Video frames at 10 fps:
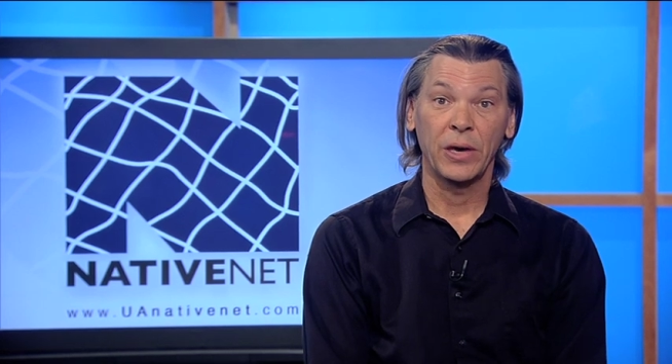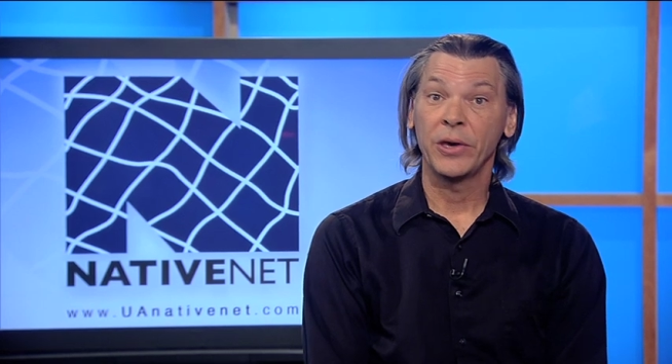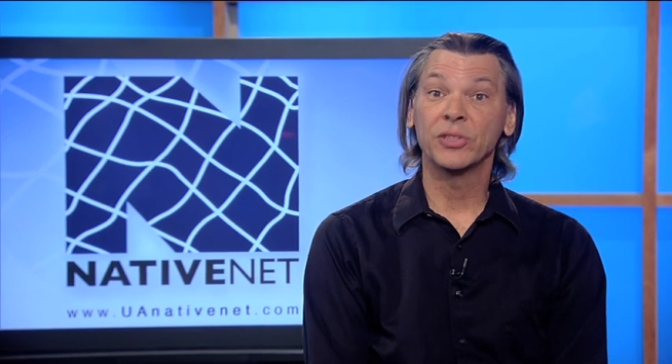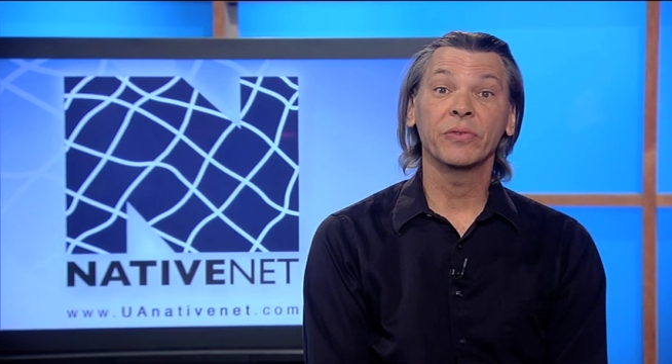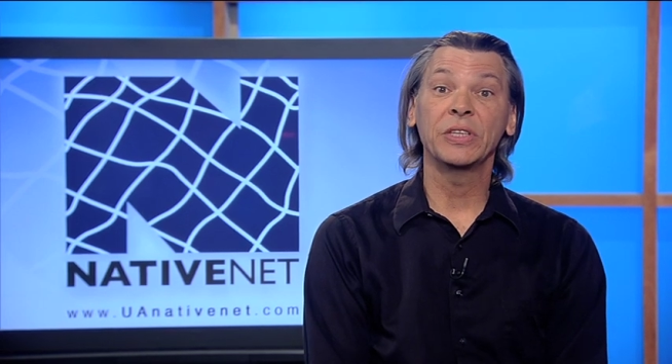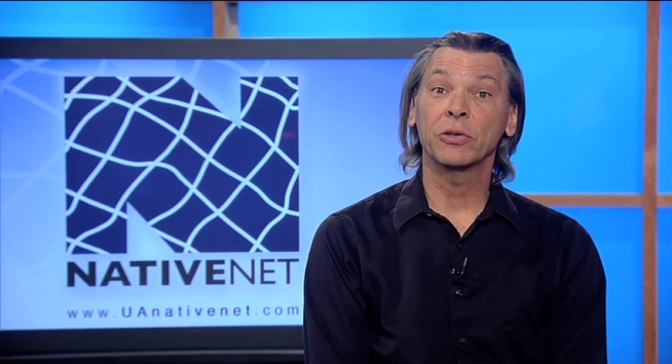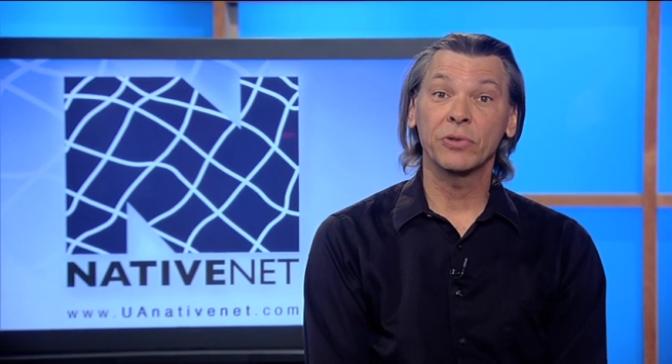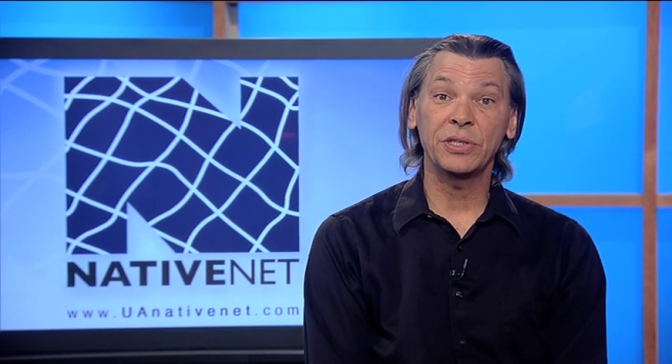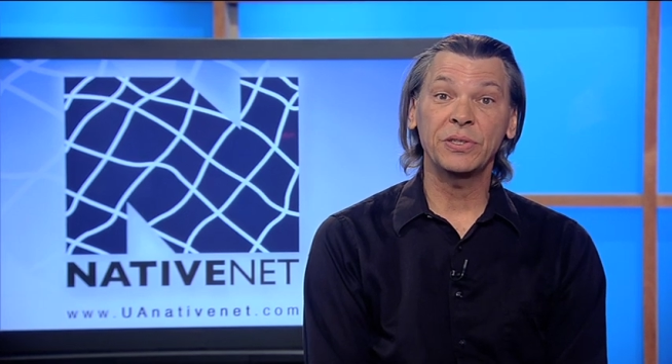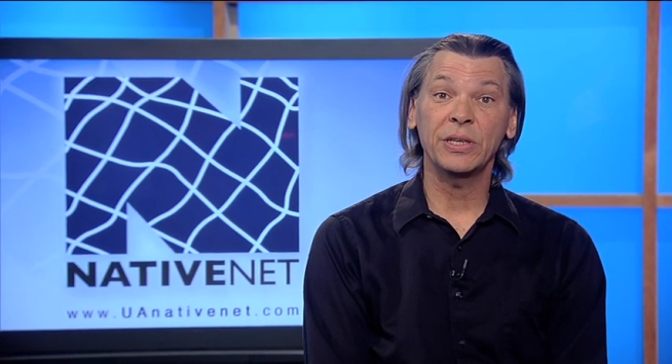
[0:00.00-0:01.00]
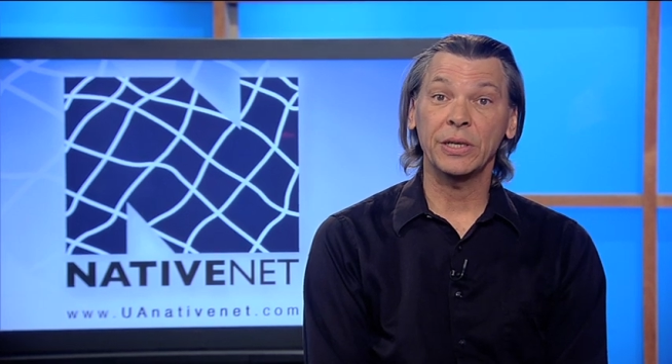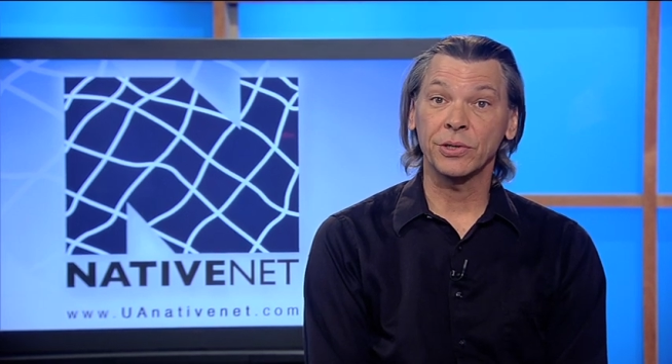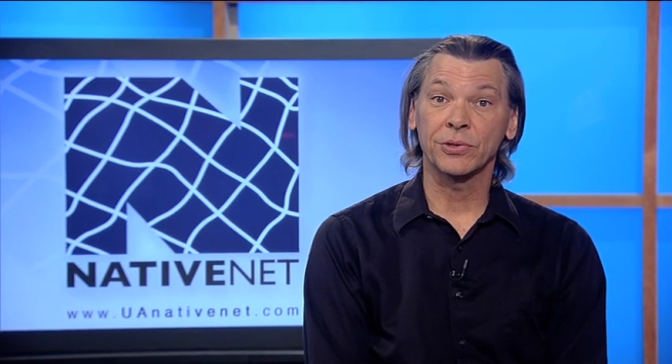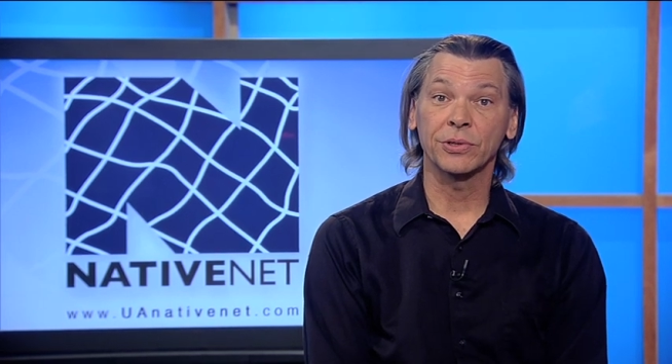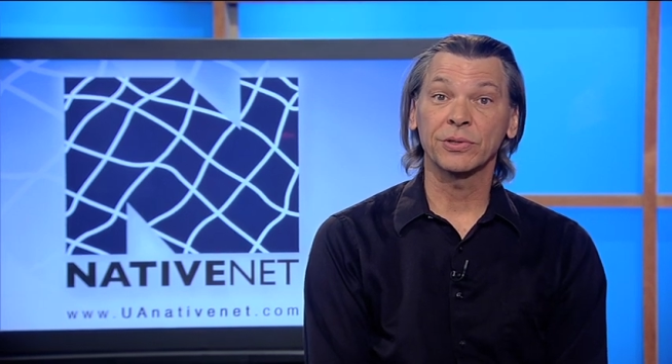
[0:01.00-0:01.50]
is of increasing
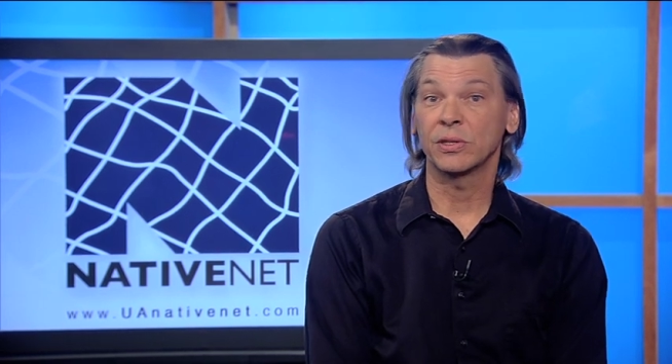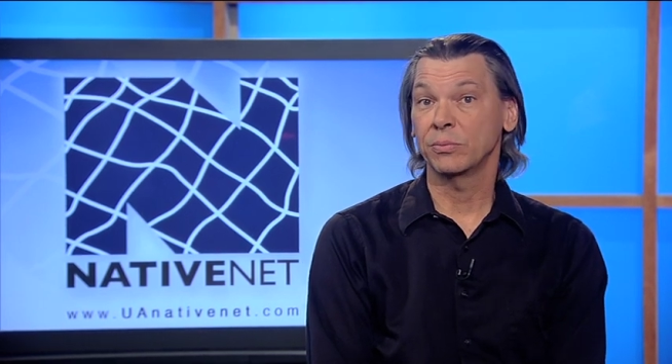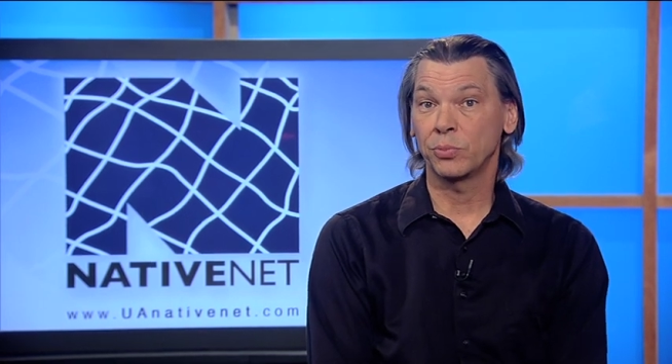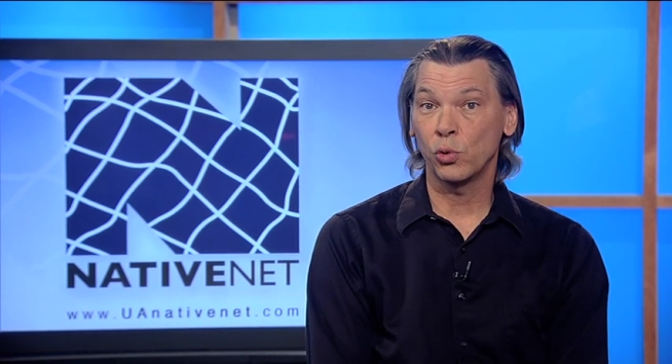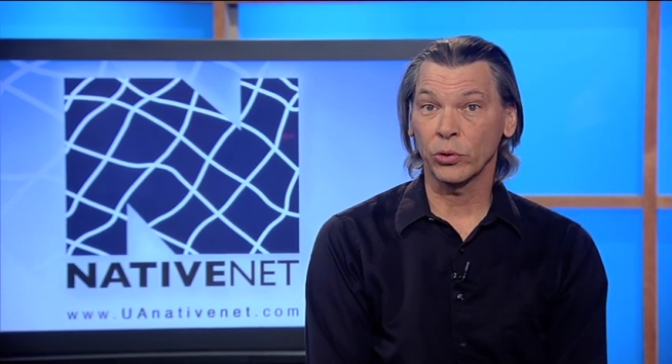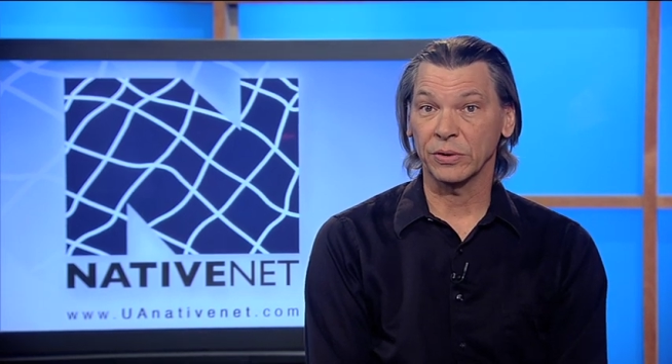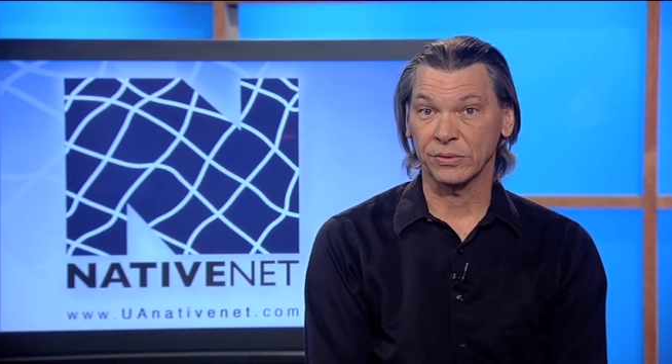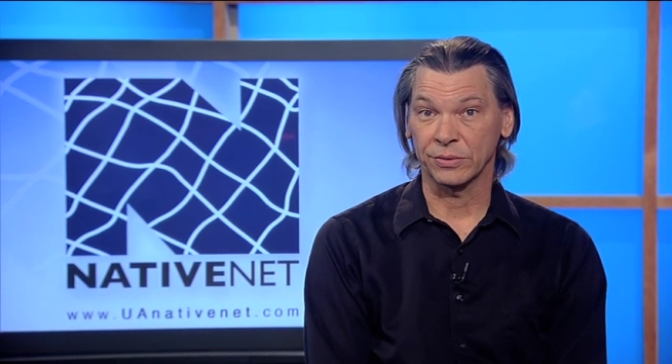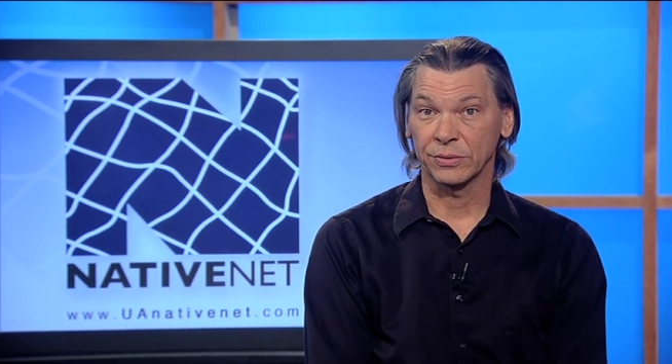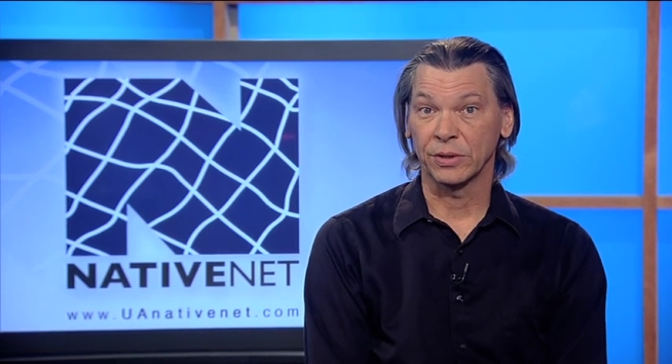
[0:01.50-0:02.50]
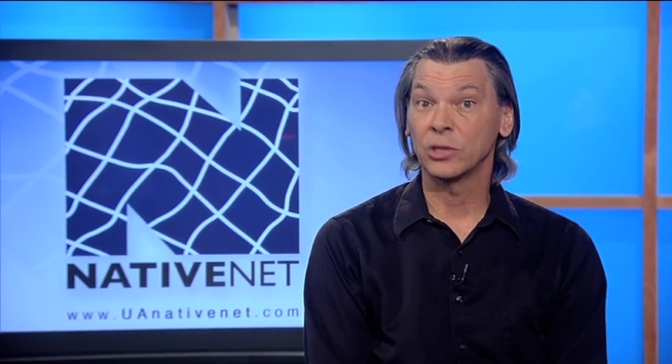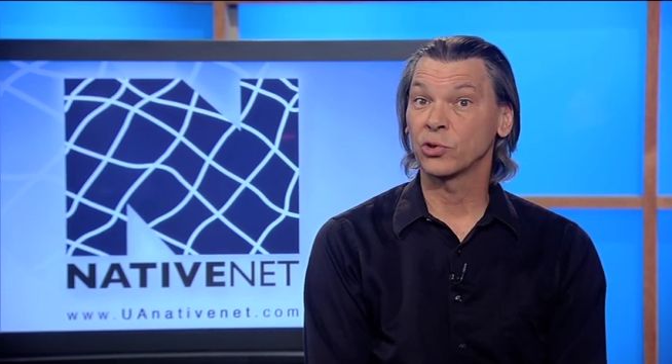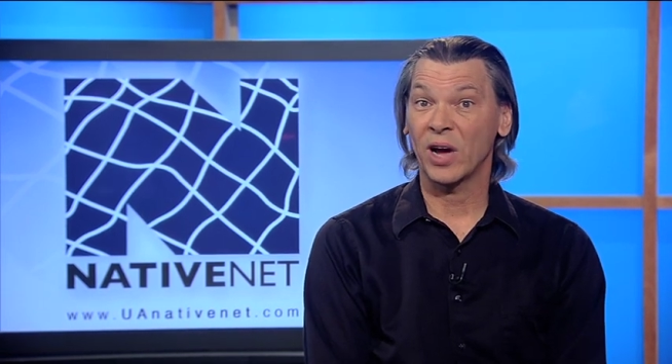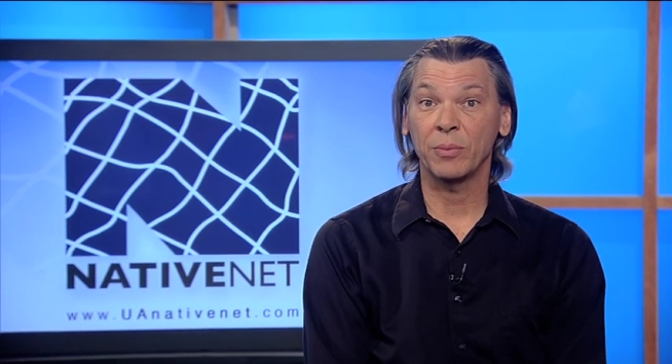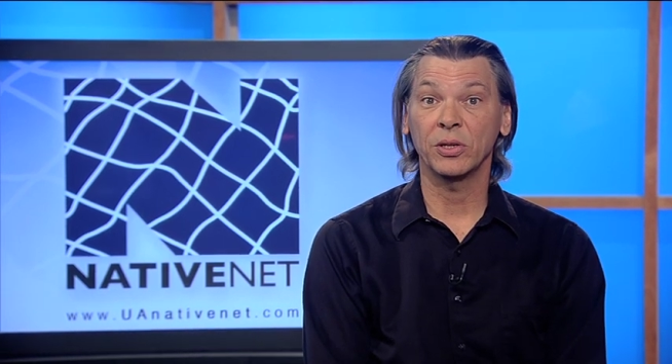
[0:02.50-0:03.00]
interest and importance to
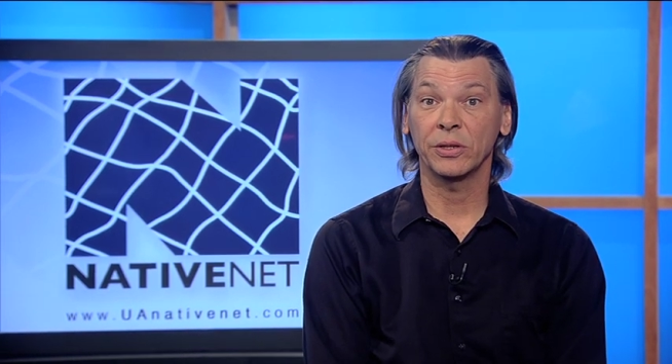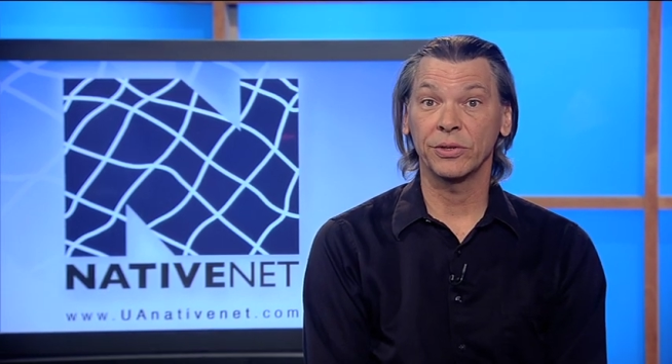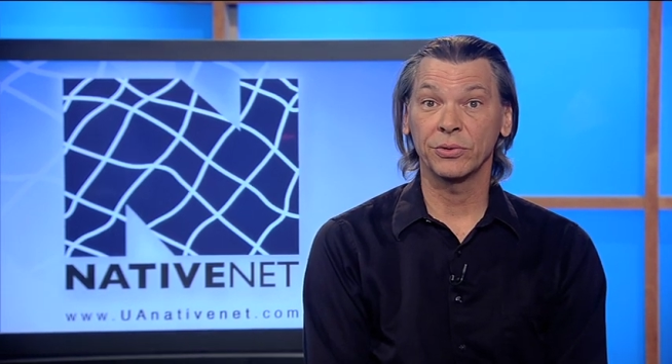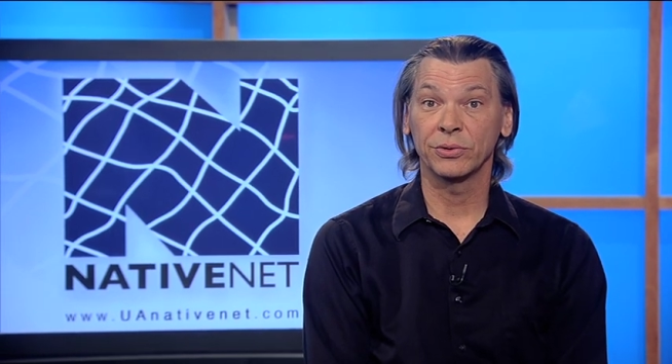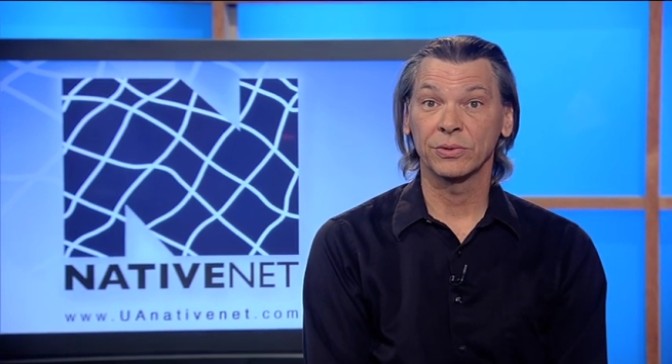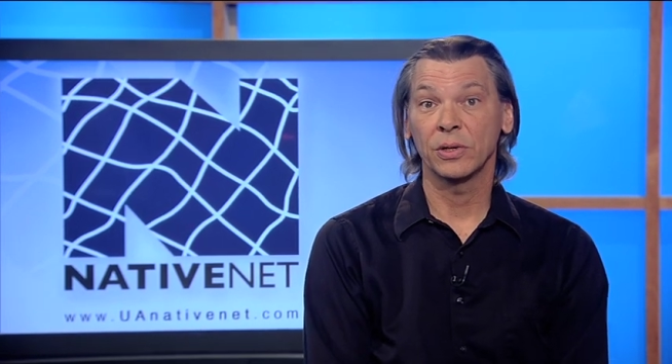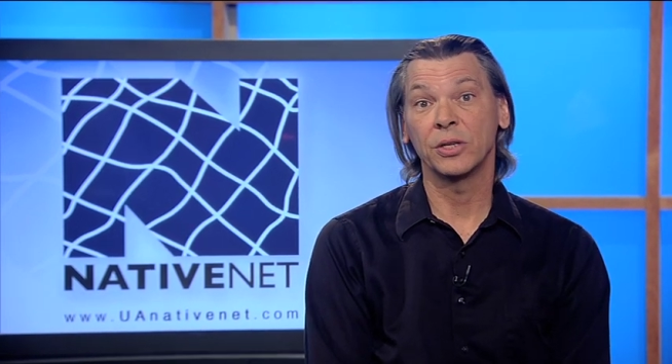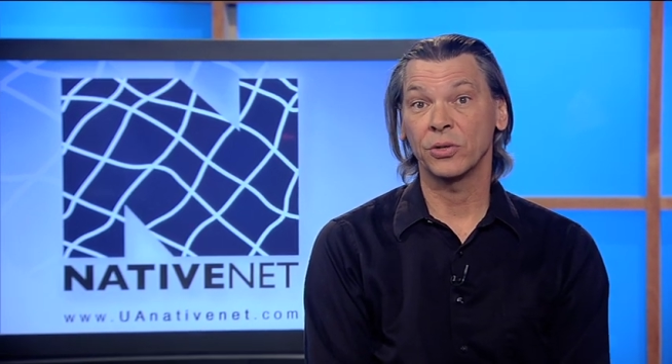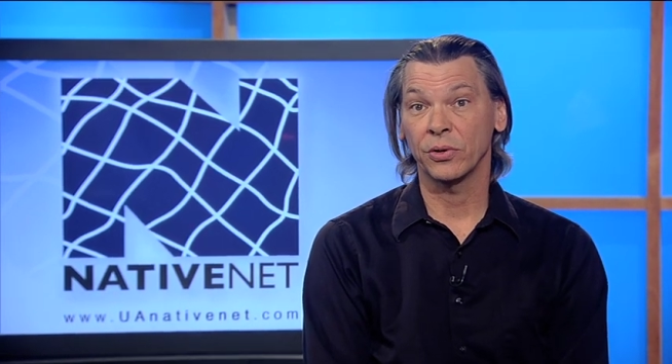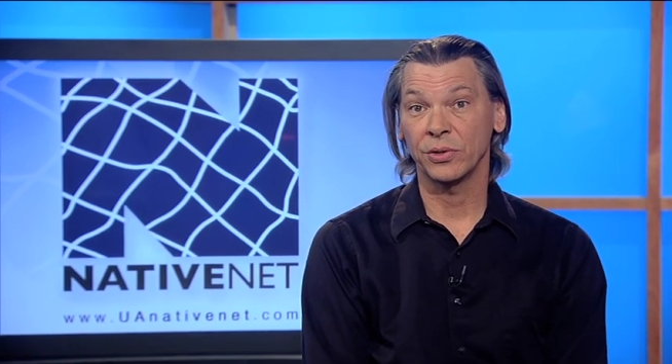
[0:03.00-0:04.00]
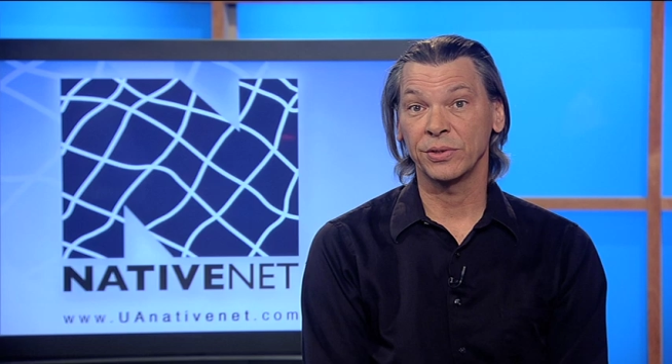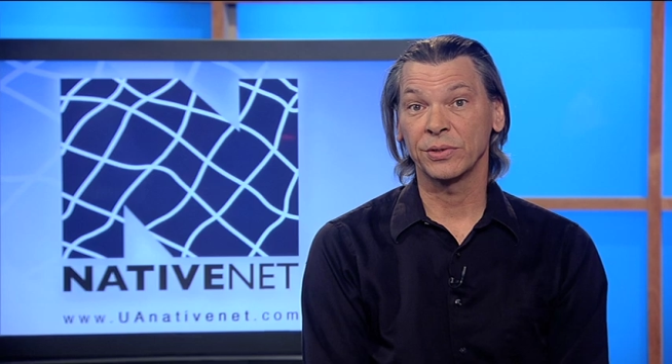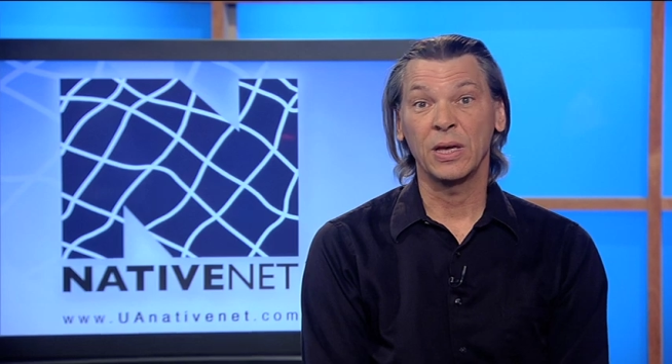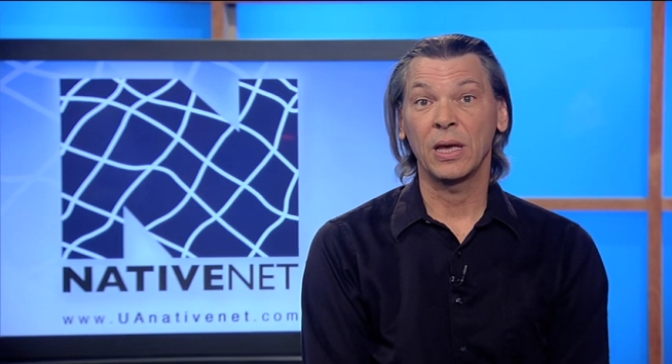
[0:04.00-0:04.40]
tribal leaders, attorneys,